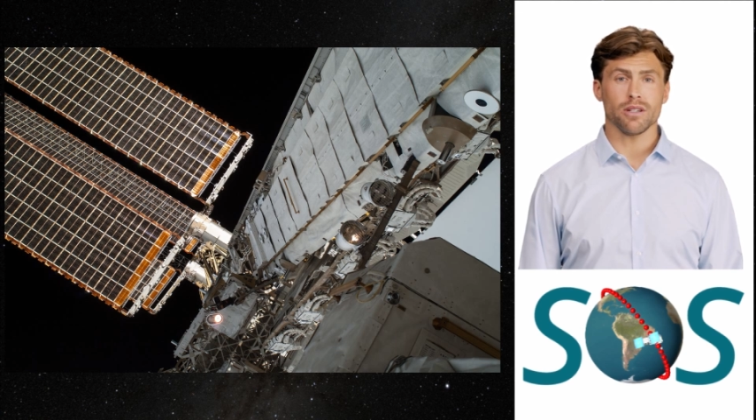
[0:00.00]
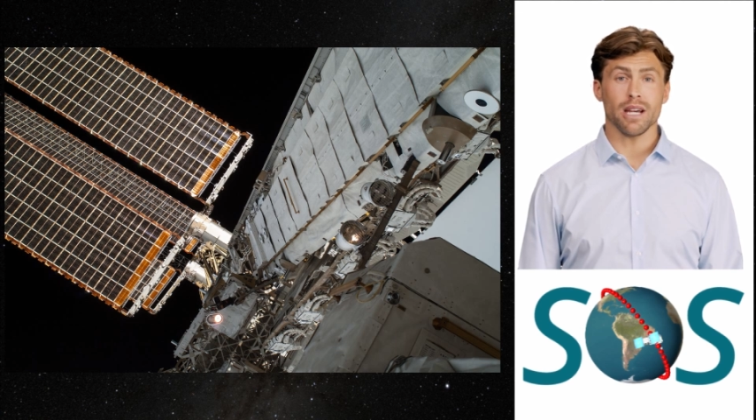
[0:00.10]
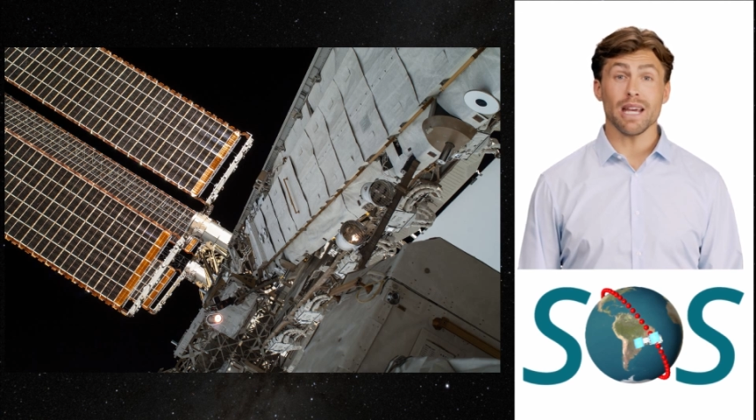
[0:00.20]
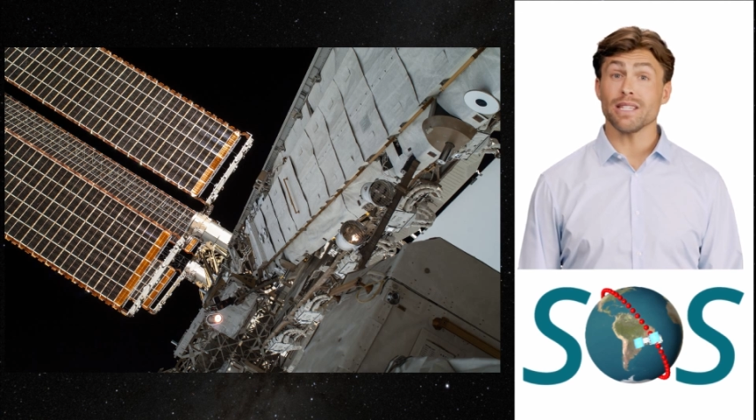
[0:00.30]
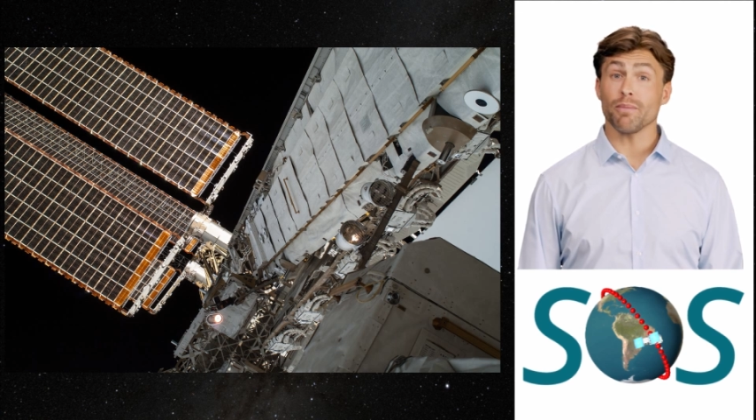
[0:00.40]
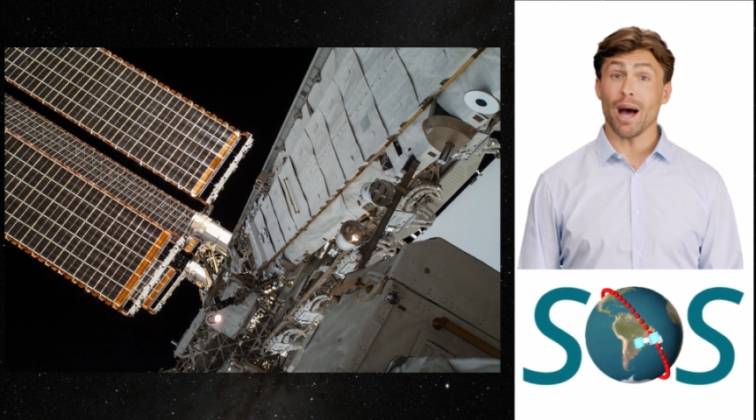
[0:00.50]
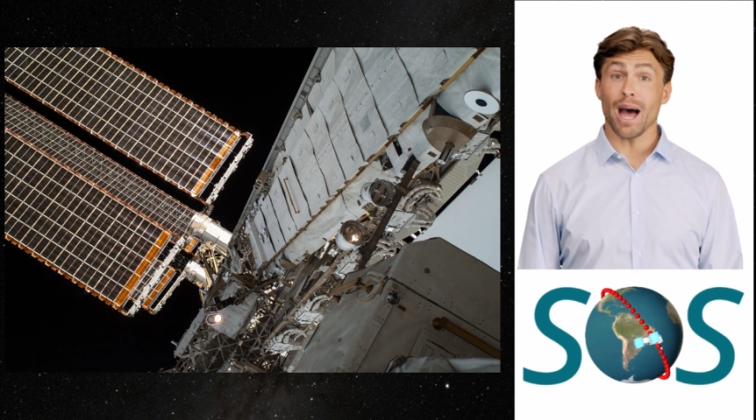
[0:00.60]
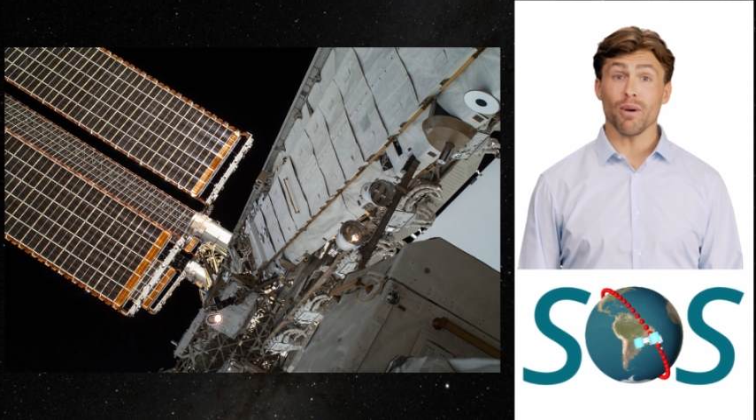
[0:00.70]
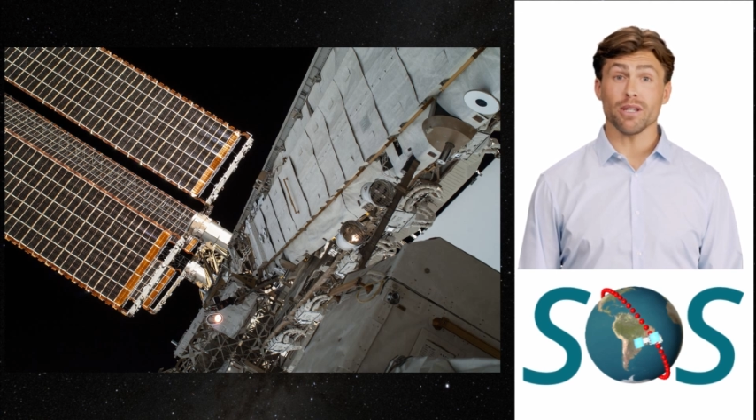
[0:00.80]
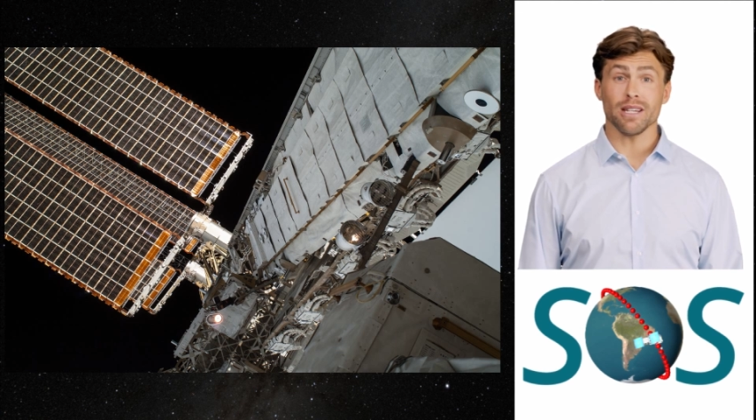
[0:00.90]
It has a
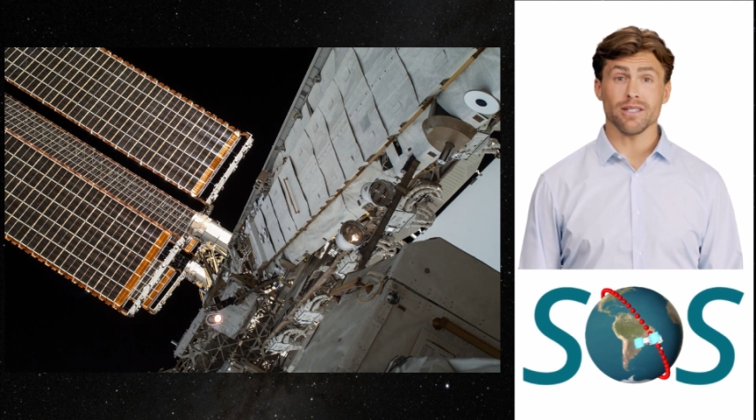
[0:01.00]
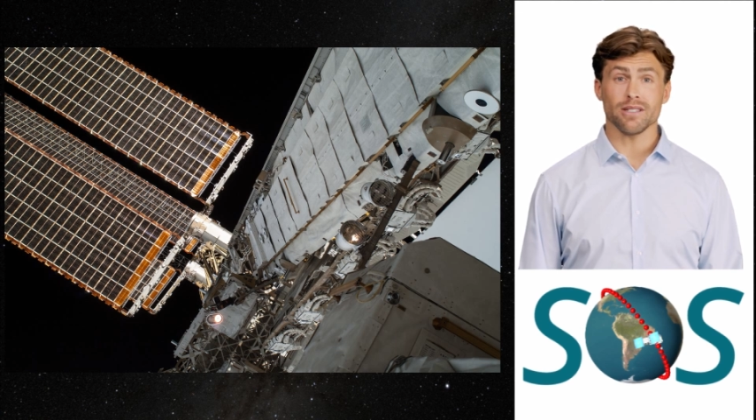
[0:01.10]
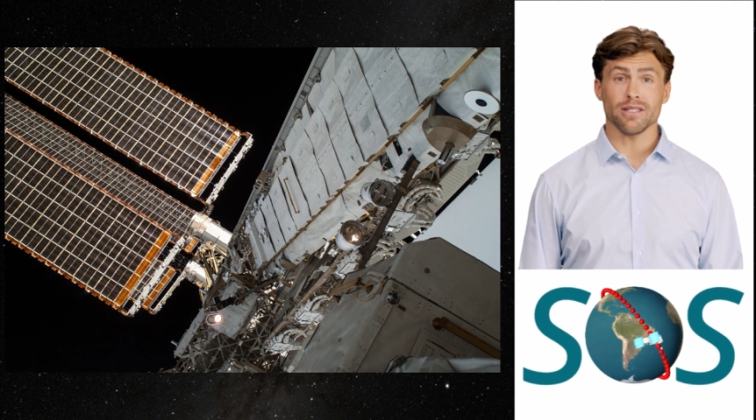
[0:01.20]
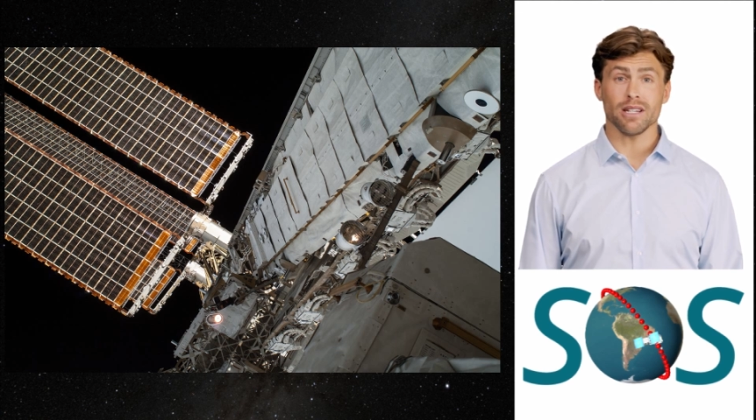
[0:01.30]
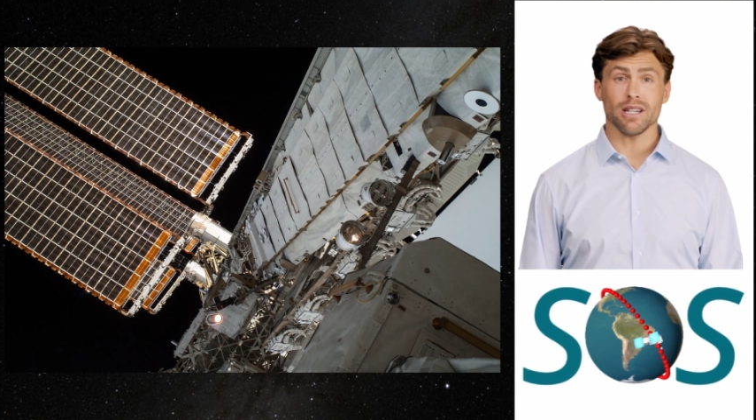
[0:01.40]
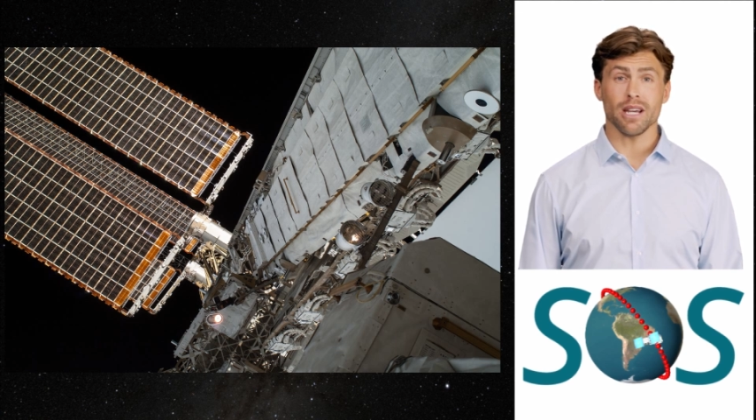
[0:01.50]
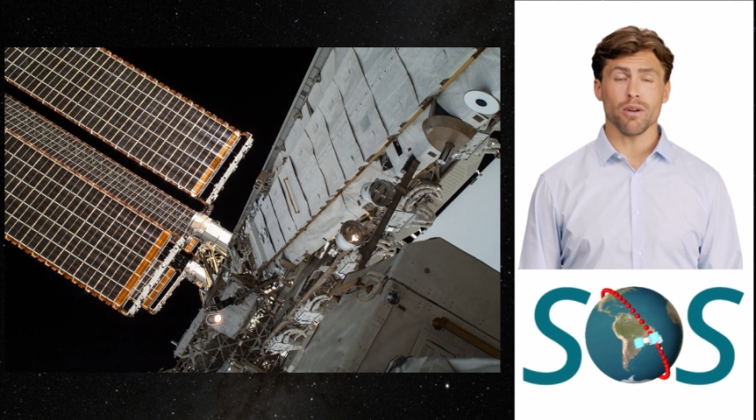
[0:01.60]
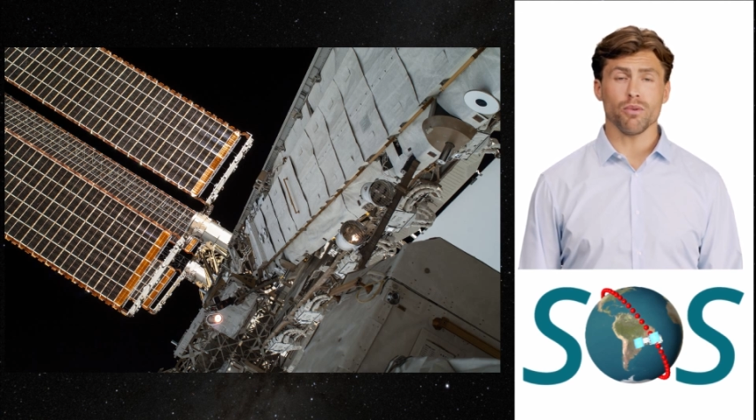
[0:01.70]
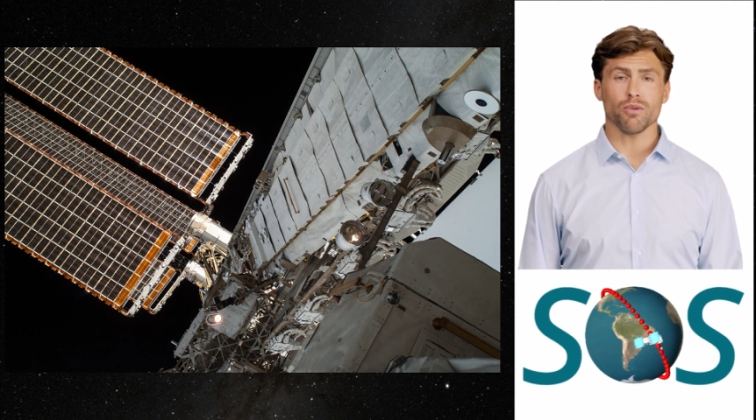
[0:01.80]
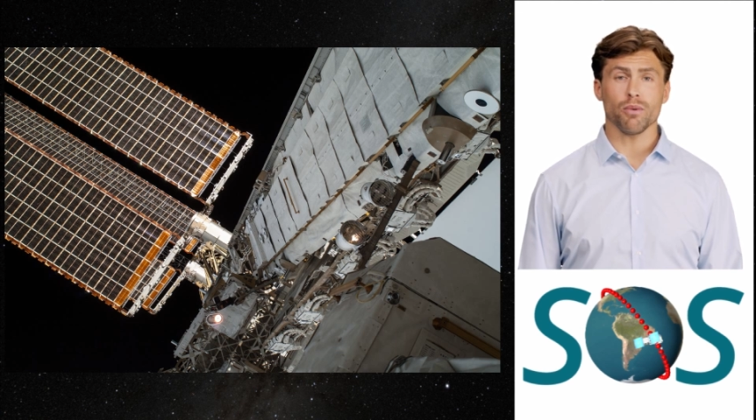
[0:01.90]
power density
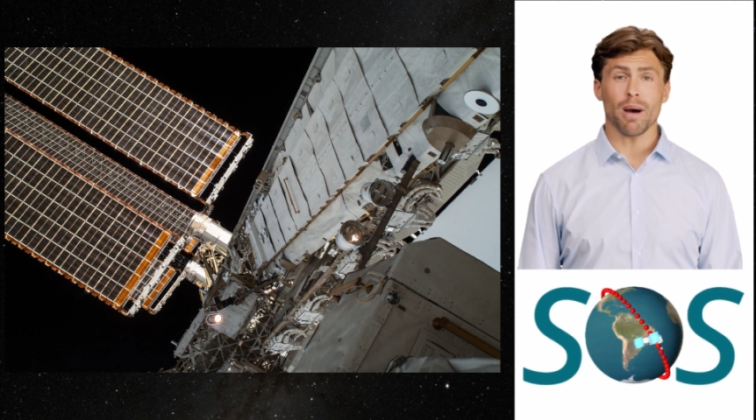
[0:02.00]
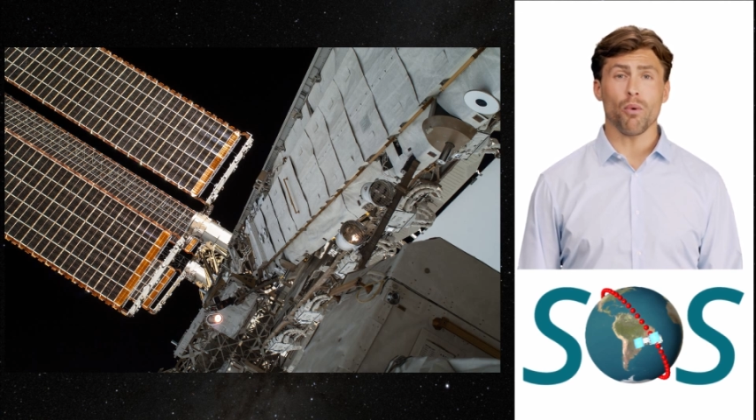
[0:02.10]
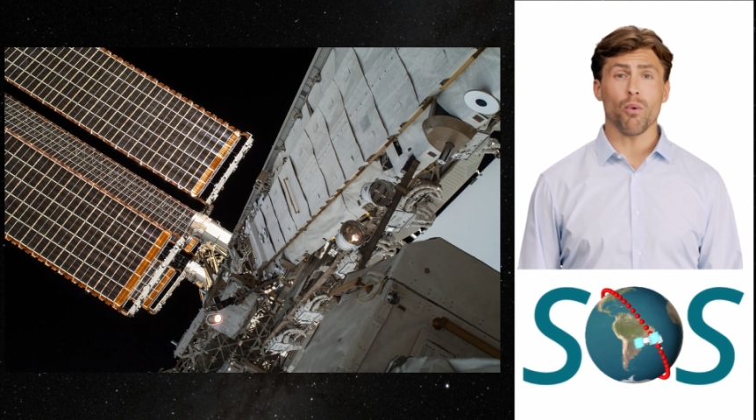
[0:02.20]
equal to about